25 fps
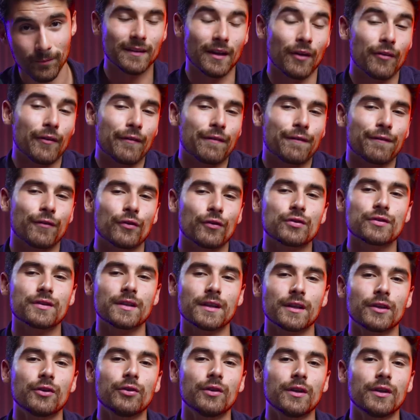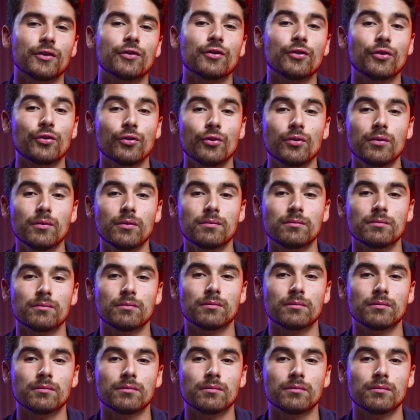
Now, the first thing you need to do